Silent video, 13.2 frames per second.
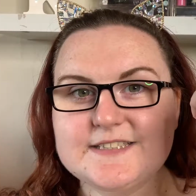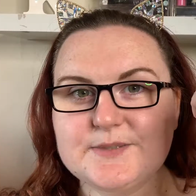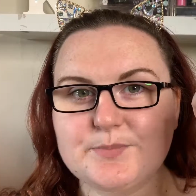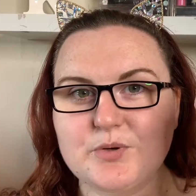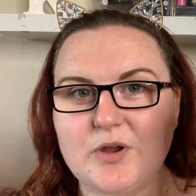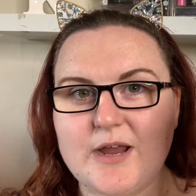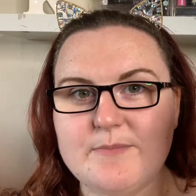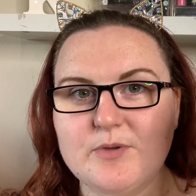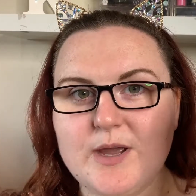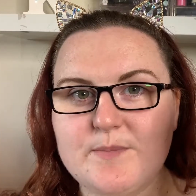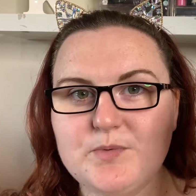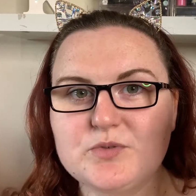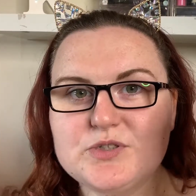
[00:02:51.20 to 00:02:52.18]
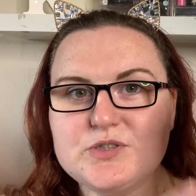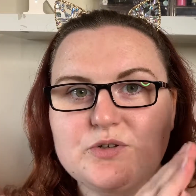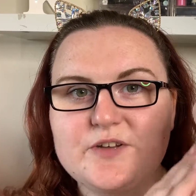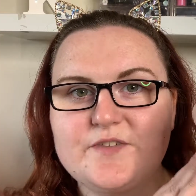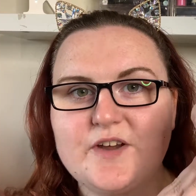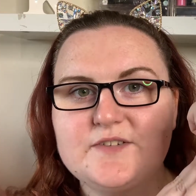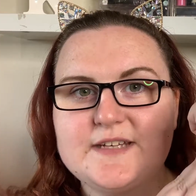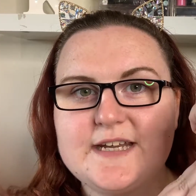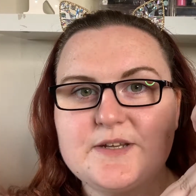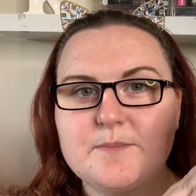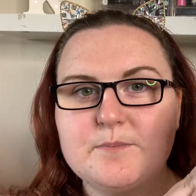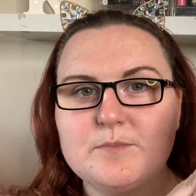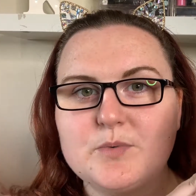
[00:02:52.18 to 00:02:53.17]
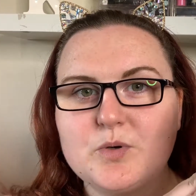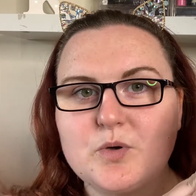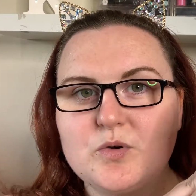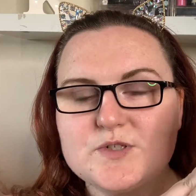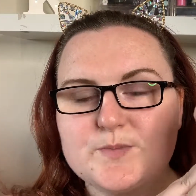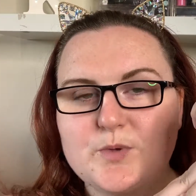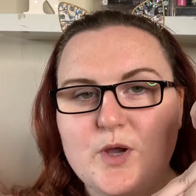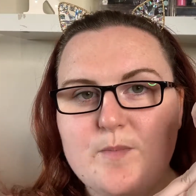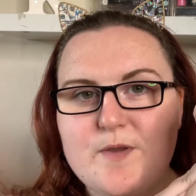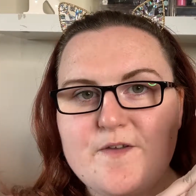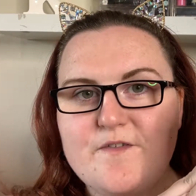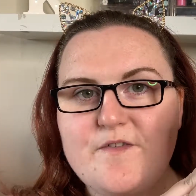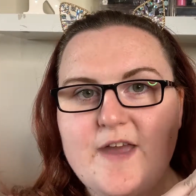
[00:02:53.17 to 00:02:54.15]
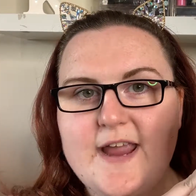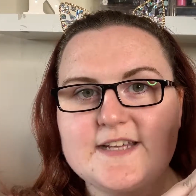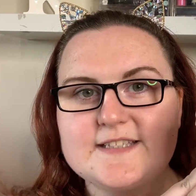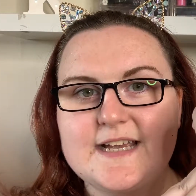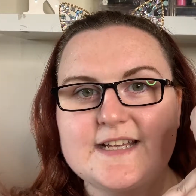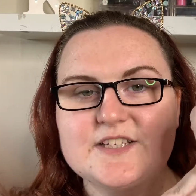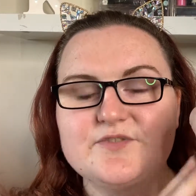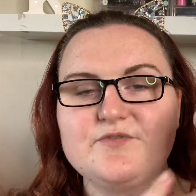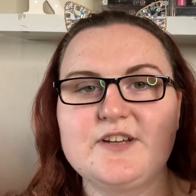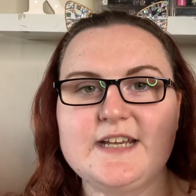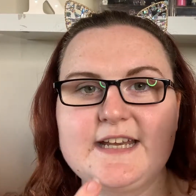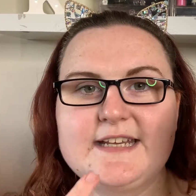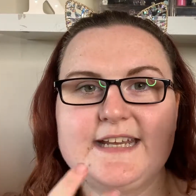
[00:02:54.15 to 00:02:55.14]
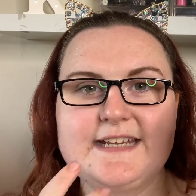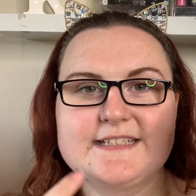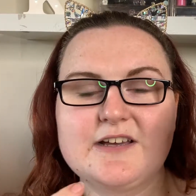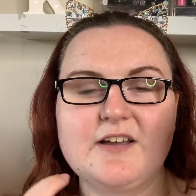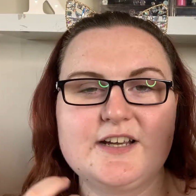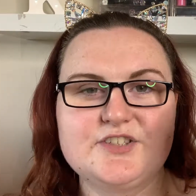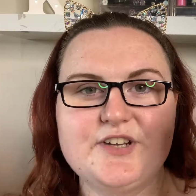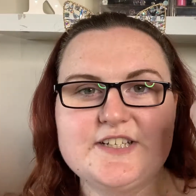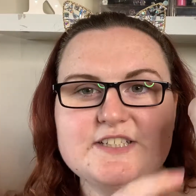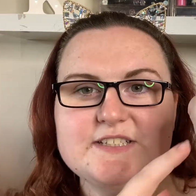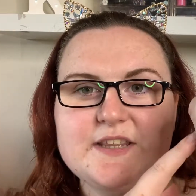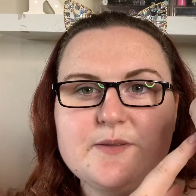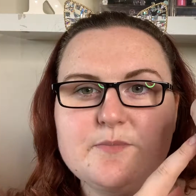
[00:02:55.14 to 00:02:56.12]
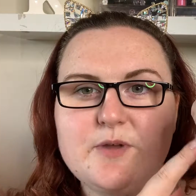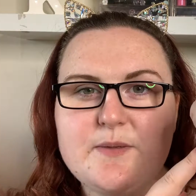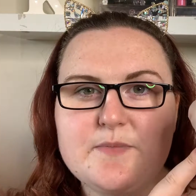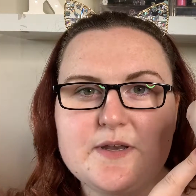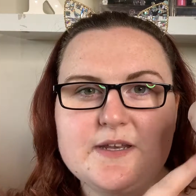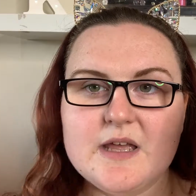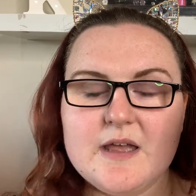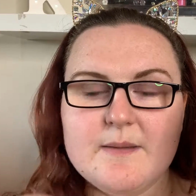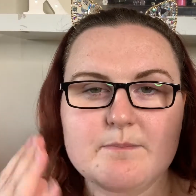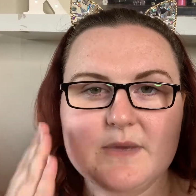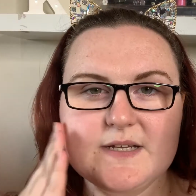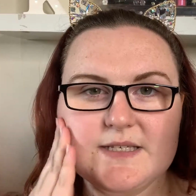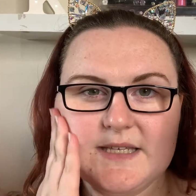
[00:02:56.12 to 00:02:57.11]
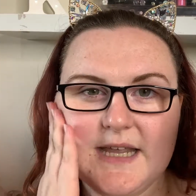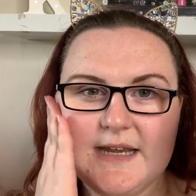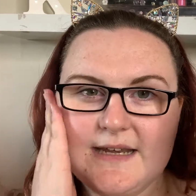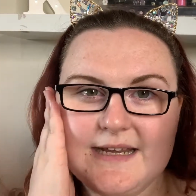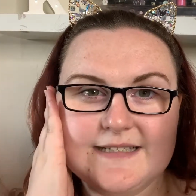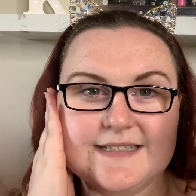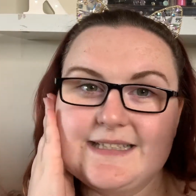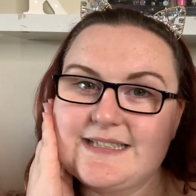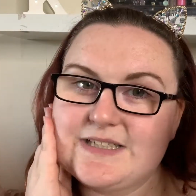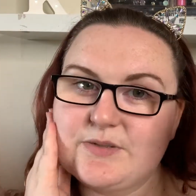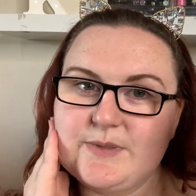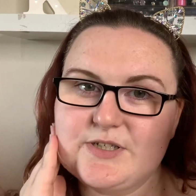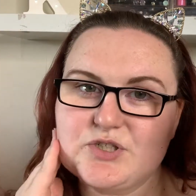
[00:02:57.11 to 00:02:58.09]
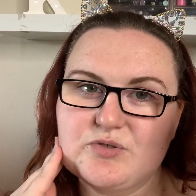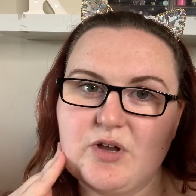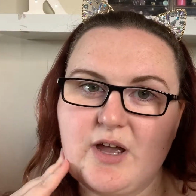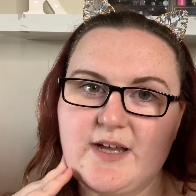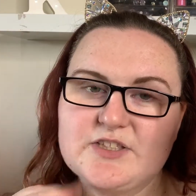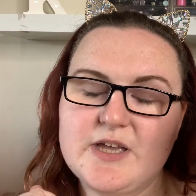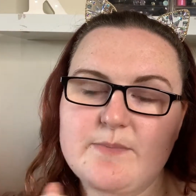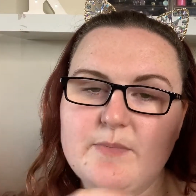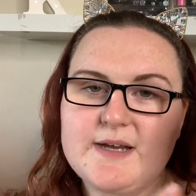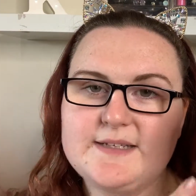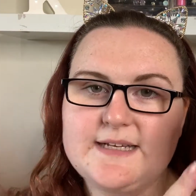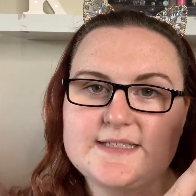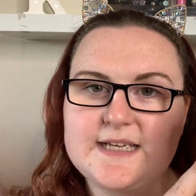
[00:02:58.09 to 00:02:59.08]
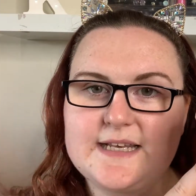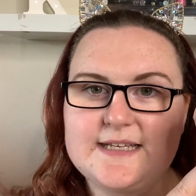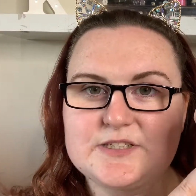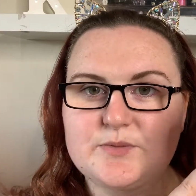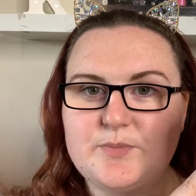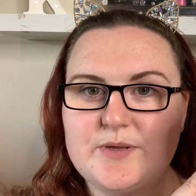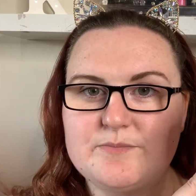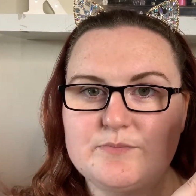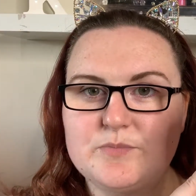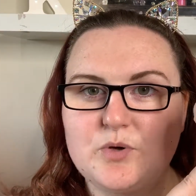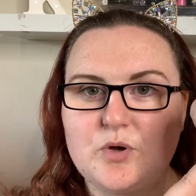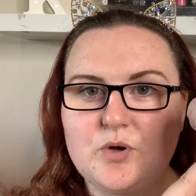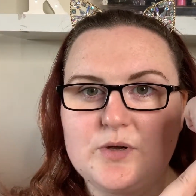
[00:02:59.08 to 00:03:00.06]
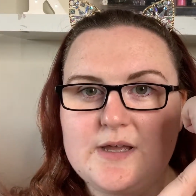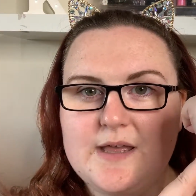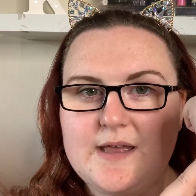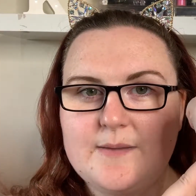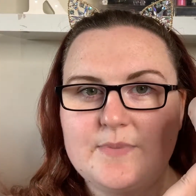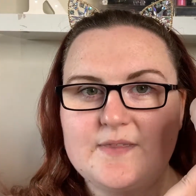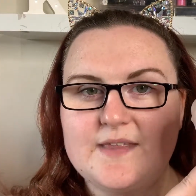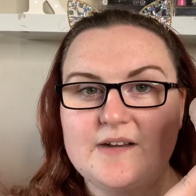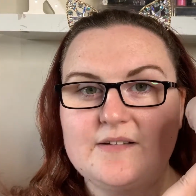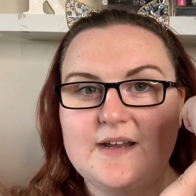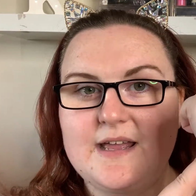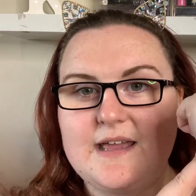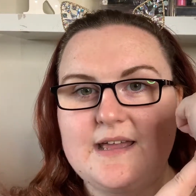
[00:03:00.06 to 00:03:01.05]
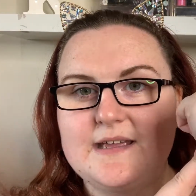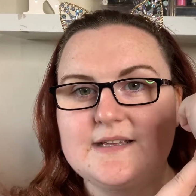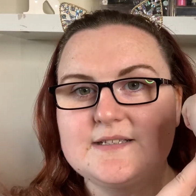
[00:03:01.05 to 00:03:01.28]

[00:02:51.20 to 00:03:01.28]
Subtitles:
the primer. I'm not sure if I'll need more to put on my face, as I really need hydration at the moment. My skin is a little bit dry, so I might need a little bit more, but there it is.